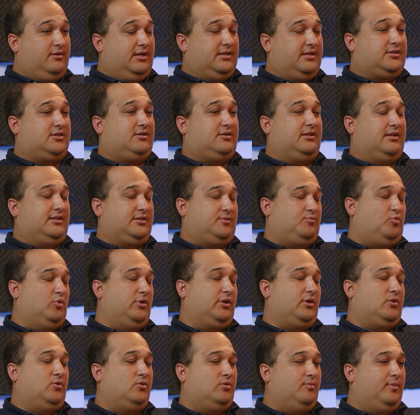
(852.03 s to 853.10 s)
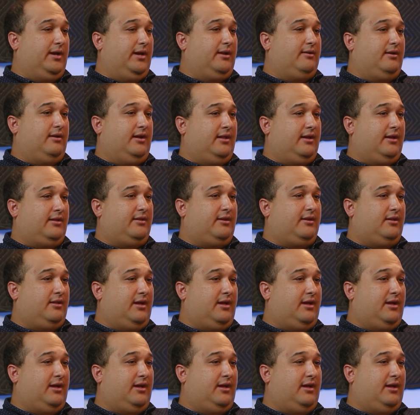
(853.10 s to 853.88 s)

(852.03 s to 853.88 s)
That's that's really cool, man. I like that a